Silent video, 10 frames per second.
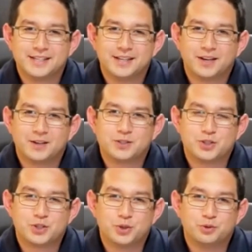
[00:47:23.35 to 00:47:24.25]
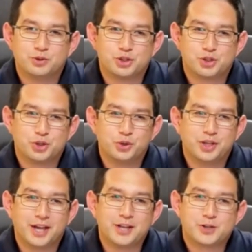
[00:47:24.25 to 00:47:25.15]
you know, to suit
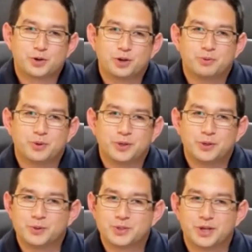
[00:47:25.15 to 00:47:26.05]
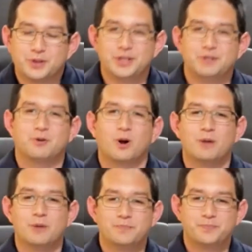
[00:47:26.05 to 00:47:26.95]
the age group and also the
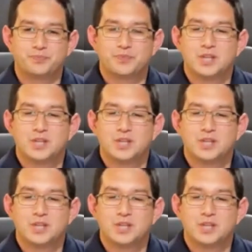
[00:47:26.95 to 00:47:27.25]
environment.